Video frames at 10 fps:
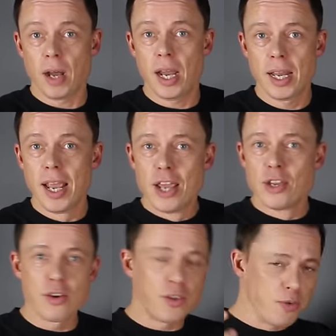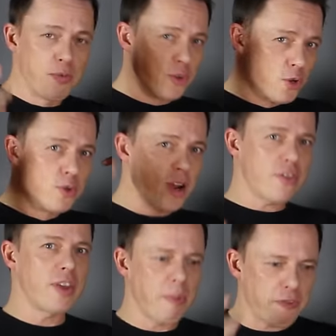right? You do
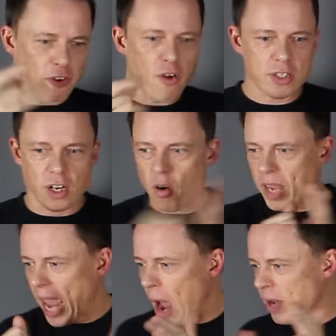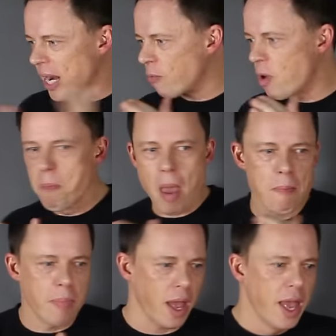nothing but focus on, okay, how can I
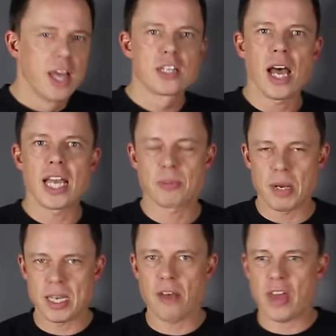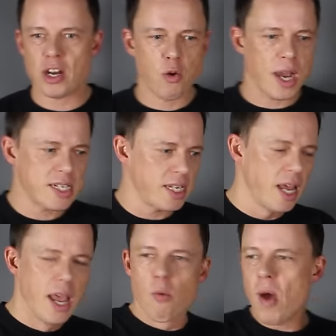remember to ask myself that question?
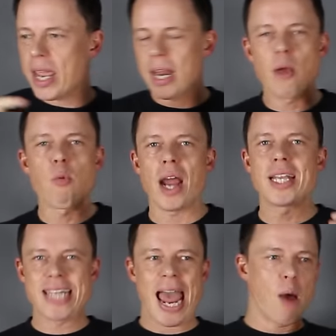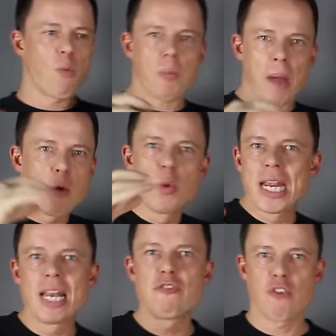Where can I write down what my
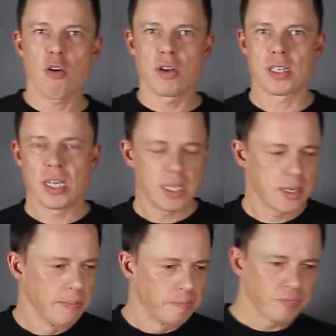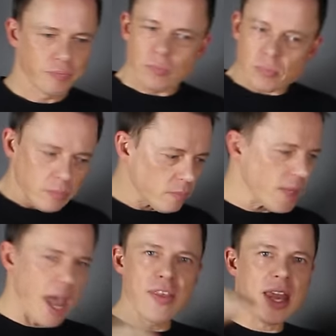weekly focus is?
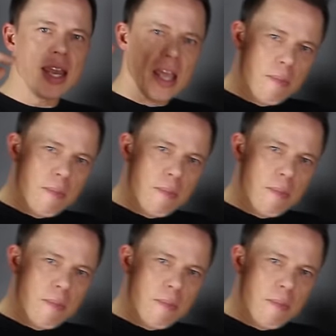And then